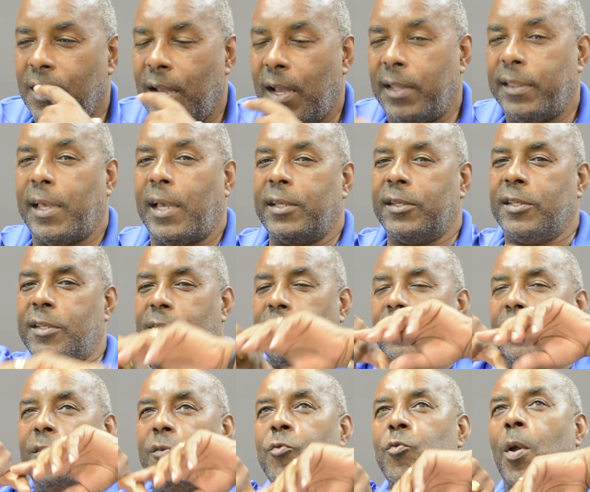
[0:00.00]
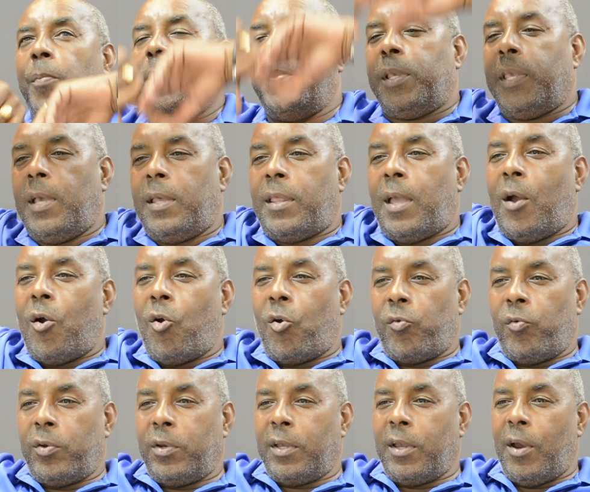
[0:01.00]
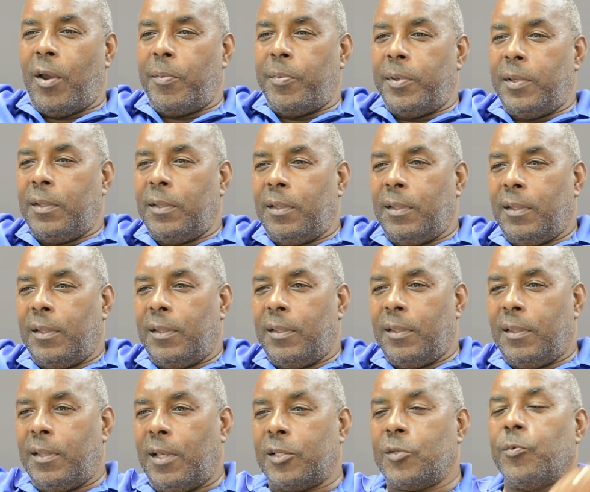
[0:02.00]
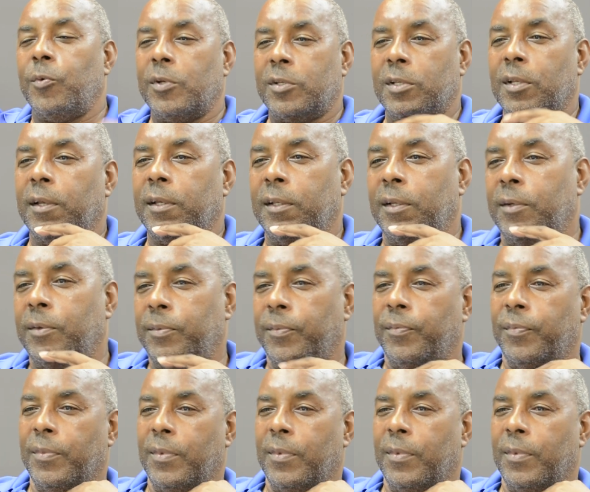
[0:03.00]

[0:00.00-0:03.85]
And that's you replicate that all around the Caribbean. That's what it's like now.